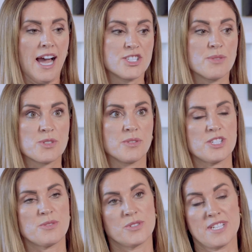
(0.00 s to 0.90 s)
And she was told
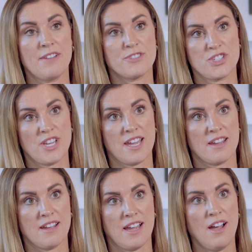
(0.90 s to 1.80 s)
that she was going to have to
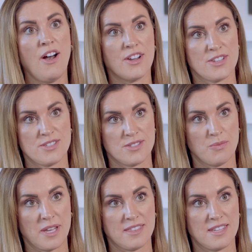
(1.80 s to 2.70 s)
share a house
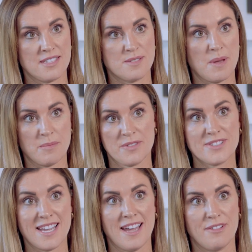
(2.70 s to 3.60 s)
with this member of
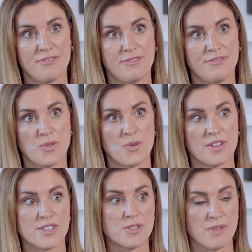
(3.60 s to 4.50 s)
staff
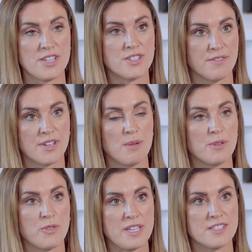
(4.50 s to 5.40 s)
for the duration of the couple
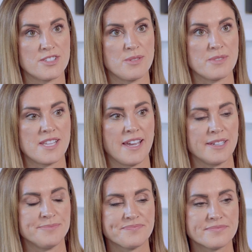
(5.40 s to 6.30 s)
of weeks that she was
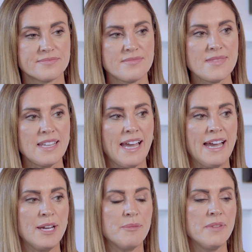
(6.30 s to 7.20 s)
there.
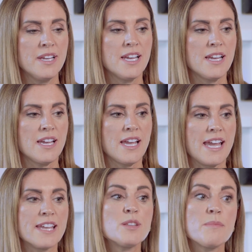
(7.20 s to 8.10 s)
In
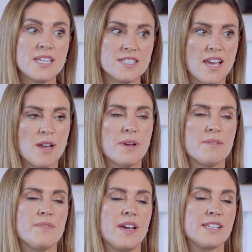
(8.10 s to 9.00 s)
the meantime,
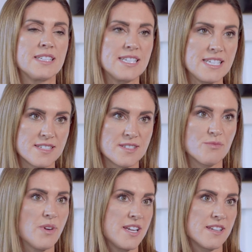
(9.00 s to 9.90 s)
an elite
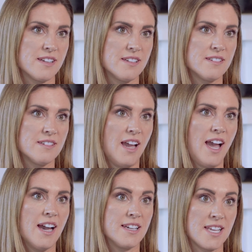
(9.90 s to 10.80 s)
rider
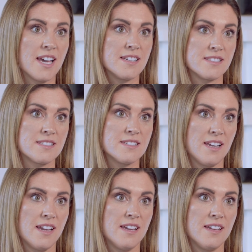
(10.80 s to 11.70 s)
had
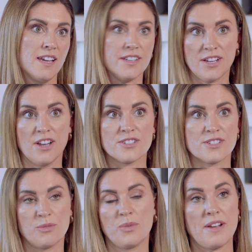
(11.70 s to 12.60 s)
an
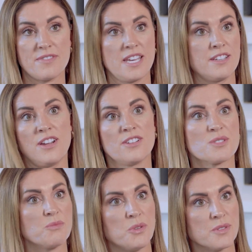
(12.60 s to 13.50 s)
encounter, whatever that
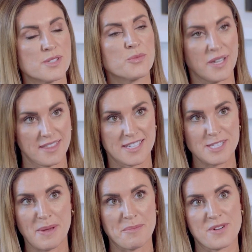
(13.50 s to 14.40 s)
encounter was, with
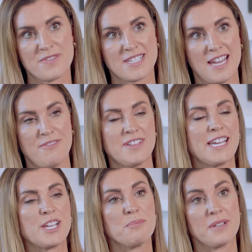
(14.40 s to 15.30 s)
this member of staff and
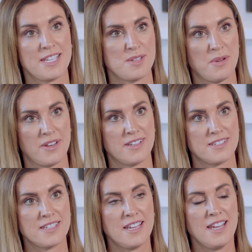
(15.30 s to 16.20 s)
had complained about
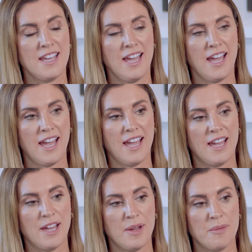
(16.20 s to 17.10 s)
it.
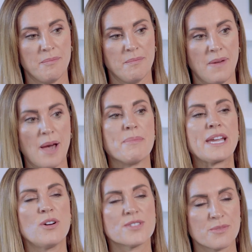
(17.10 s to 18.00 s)
And
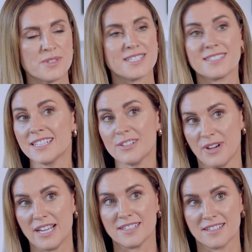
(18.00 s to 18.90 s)
because it was an elite
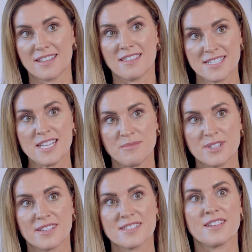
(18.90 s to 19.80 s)
rider, then the team
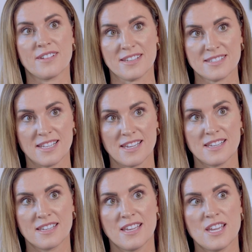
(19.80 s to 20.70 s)
took it seriously.
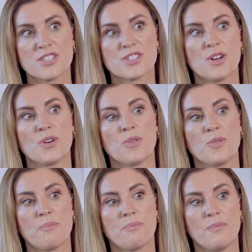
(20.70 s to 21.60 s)

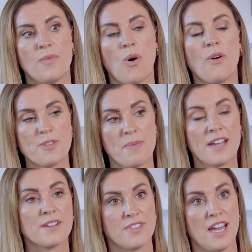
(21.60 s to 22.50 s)
So off the
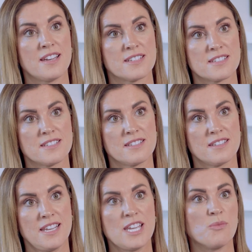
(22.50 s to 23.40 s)
back of that,
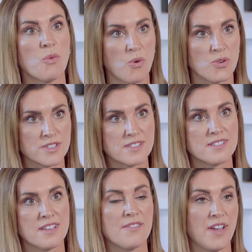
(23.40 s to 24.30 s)
he
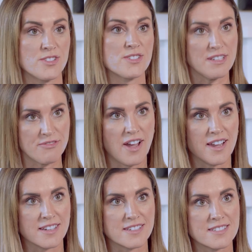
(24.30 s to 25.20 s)
was eventually
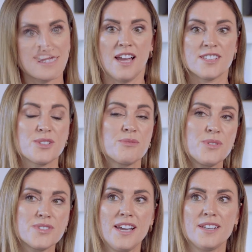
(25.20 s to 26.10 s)
fired. And so
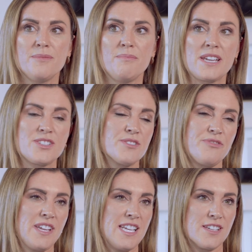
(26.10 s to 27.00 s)
Rosa had a mixture of
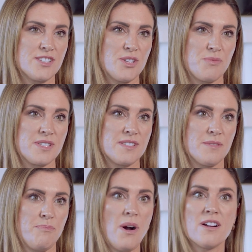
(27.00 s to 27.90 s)
feelings. She was
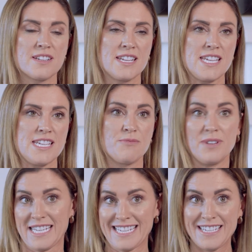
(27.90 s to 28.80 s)
partly
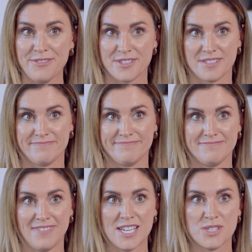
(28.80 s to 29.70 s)
relieved,
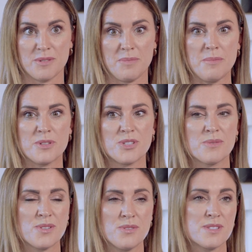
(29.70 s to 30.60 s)
as you would be, but she
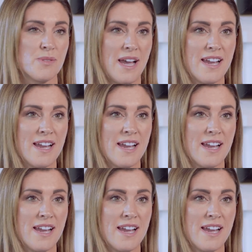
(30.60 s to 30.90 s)
was also